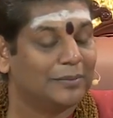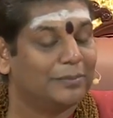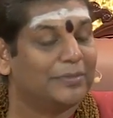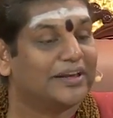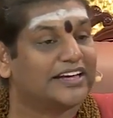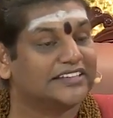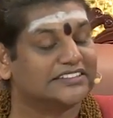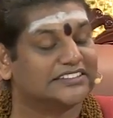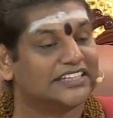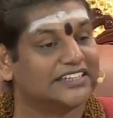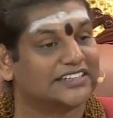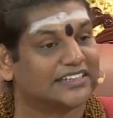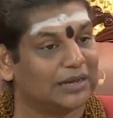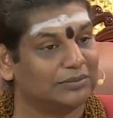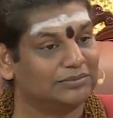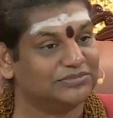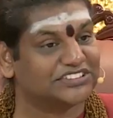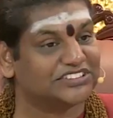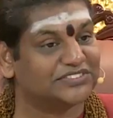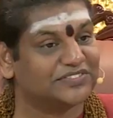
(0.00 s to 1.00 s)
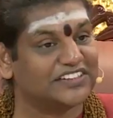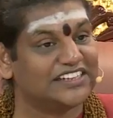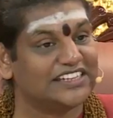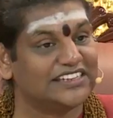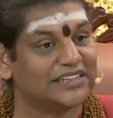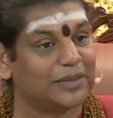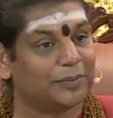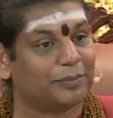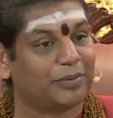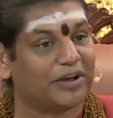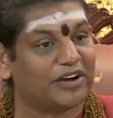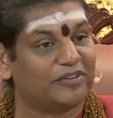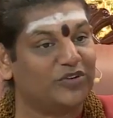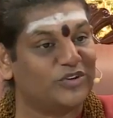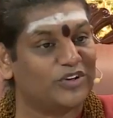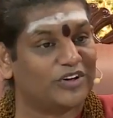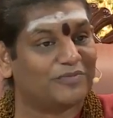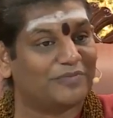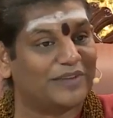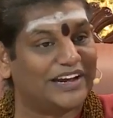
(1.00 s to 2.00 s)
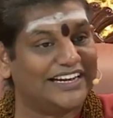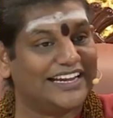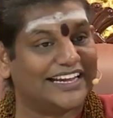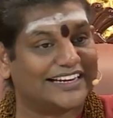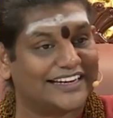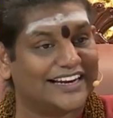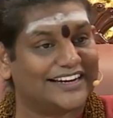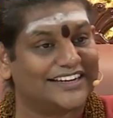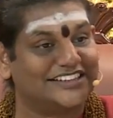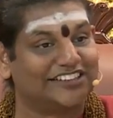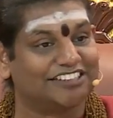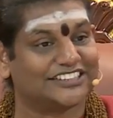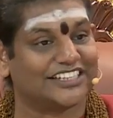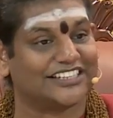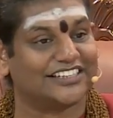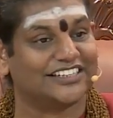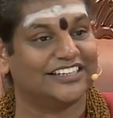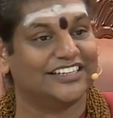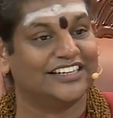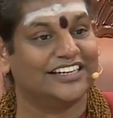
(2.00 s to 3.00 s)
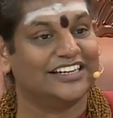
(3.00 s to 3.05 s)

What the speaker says: because that comes within the purview of my declaration.